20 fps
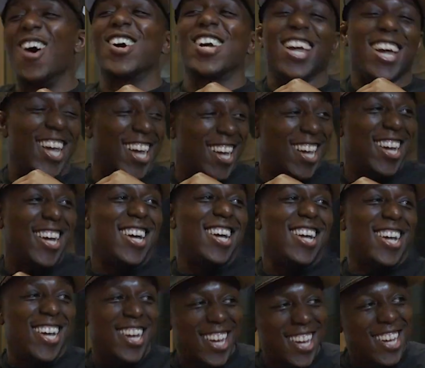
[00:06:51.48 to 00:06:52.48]
know what I'm saying?
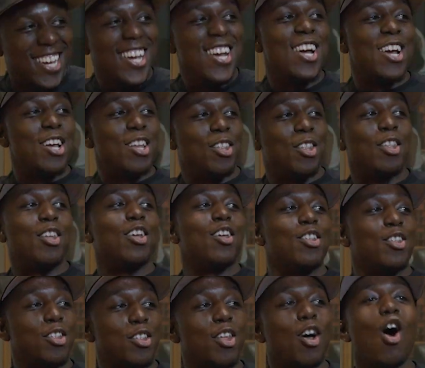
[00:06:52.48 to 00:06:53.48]
I almost sued
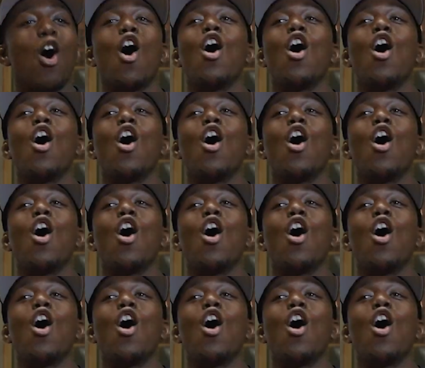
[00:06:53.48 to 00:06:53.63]
Jazz.